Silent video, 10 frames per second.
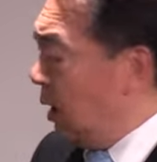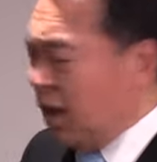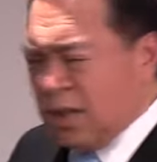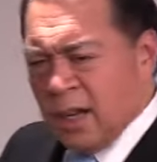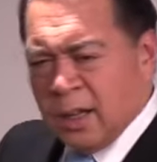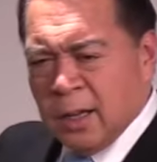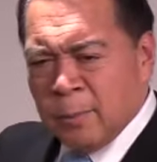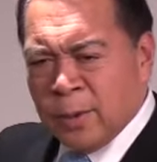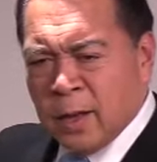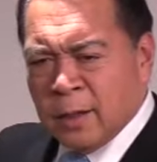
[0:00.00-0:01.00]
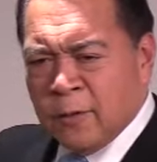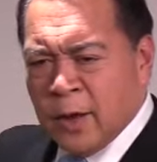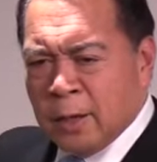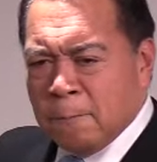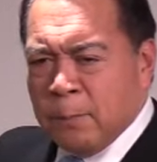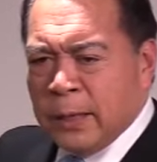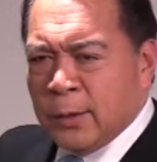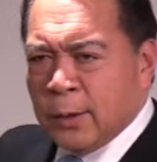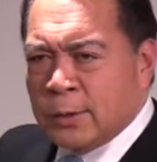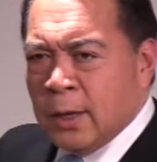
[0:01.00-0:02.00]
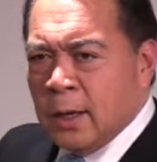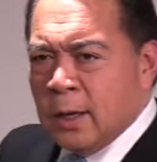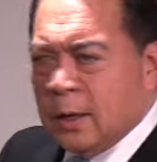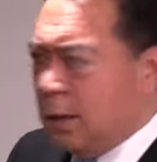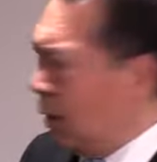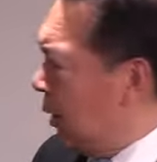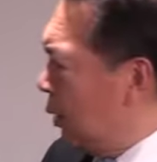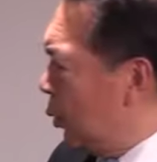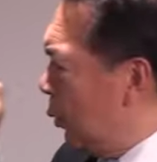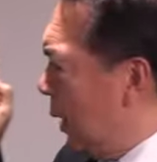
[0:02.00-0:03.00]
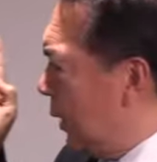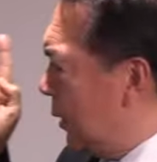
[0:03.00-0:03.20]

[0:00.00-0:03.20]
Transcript: He's an ideal father because he is what?